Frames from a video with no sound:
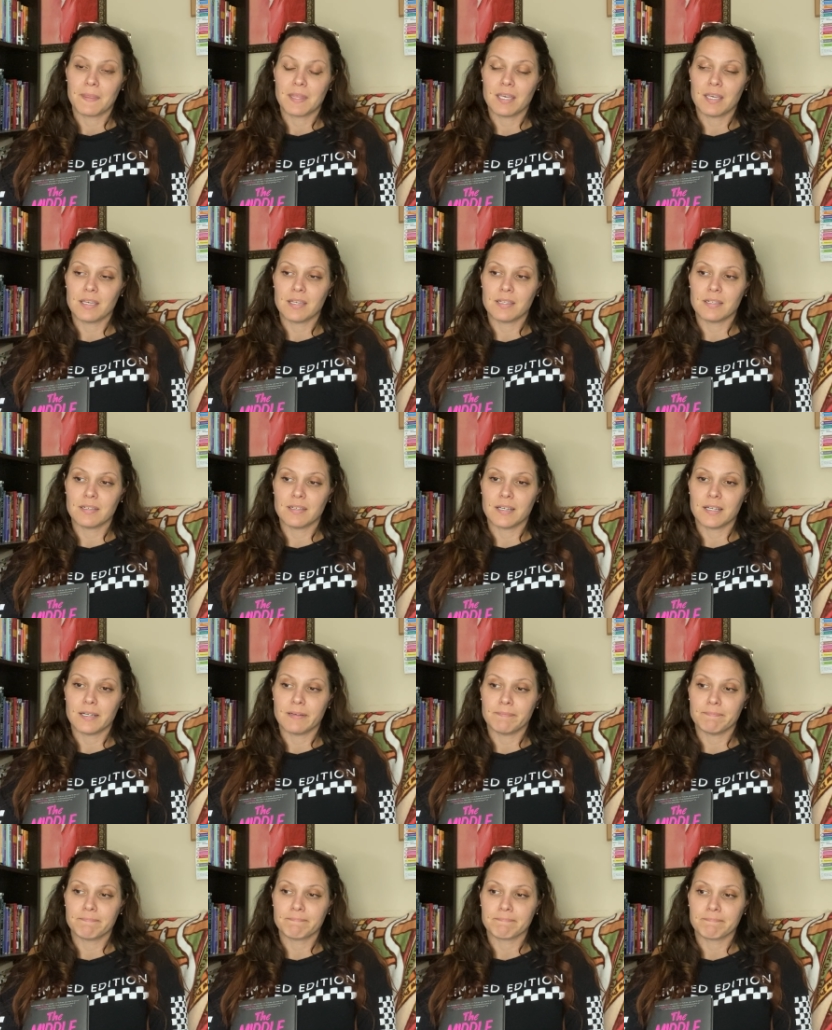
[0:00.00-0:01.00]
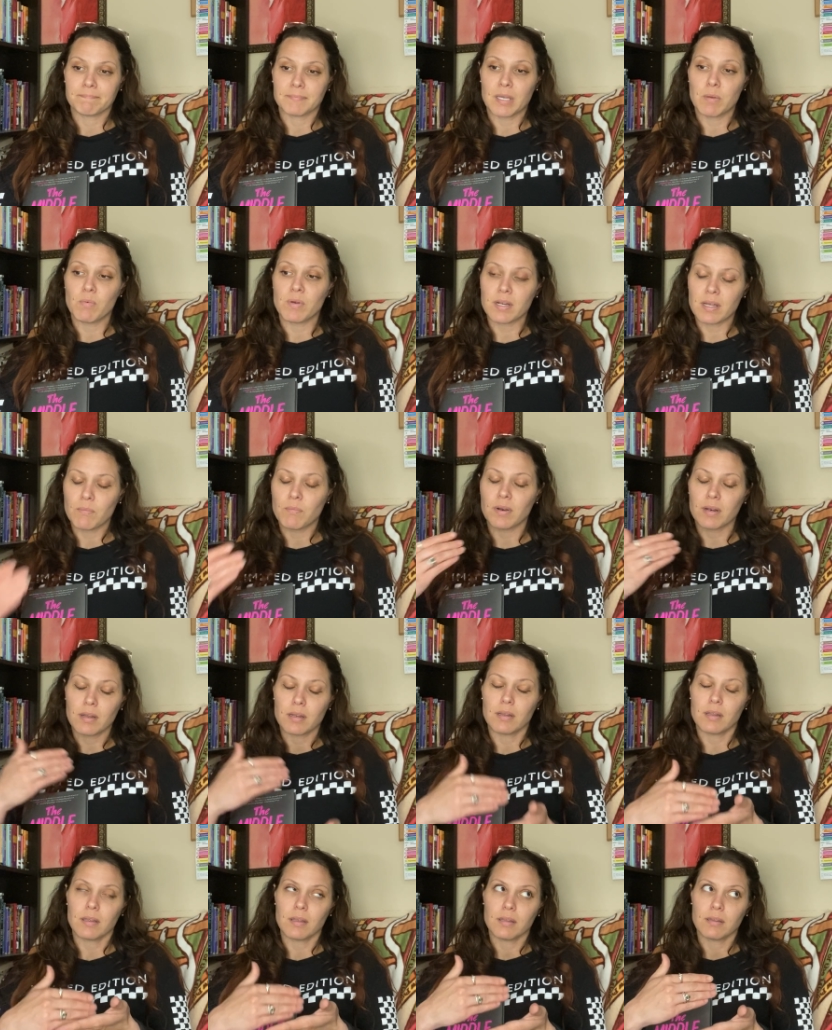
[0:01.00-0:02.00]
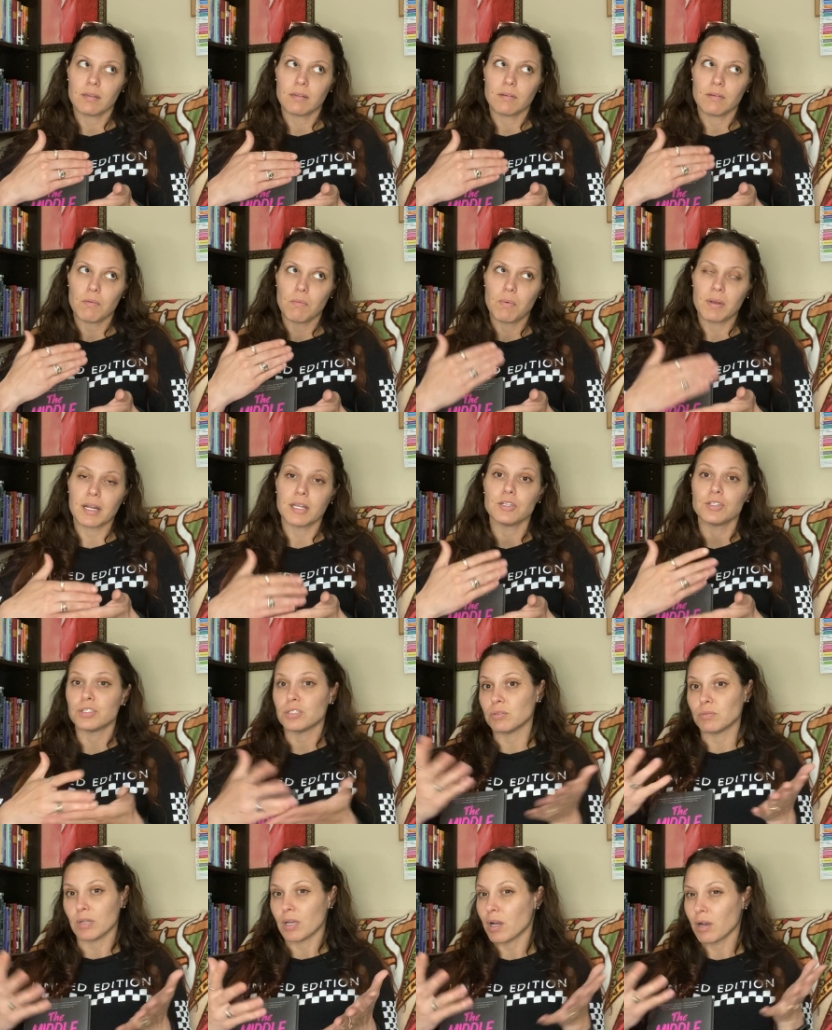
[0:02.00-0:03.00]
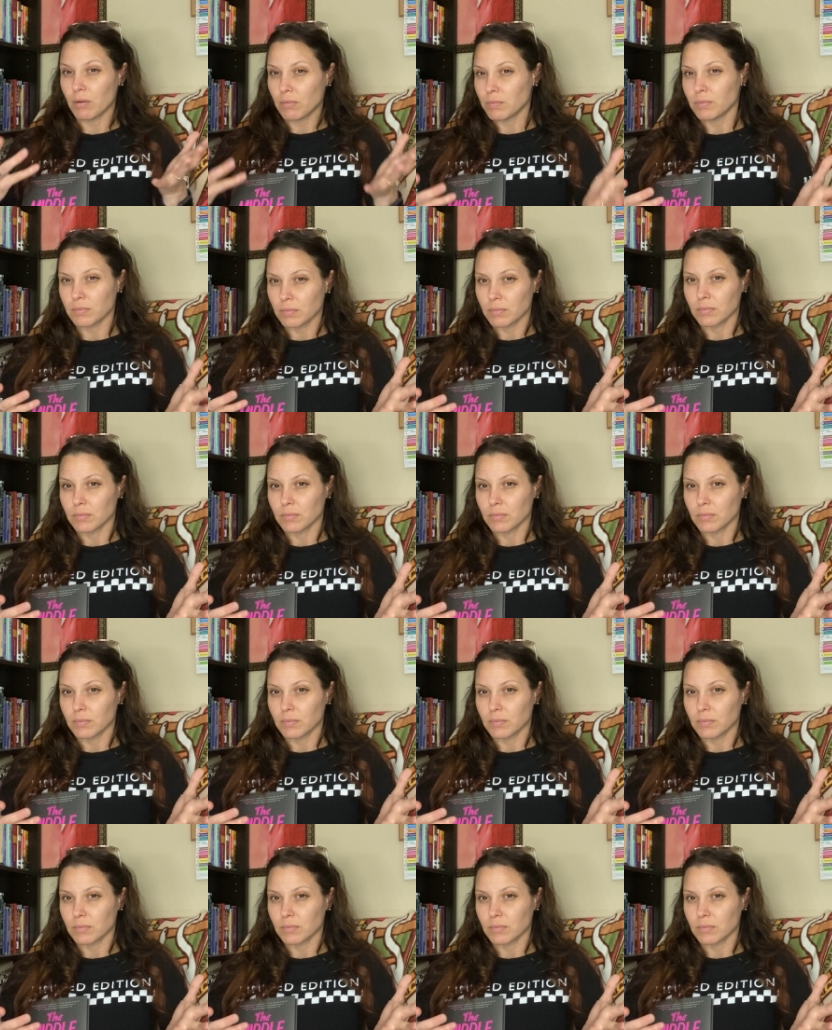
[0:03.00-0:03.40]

in what I do know.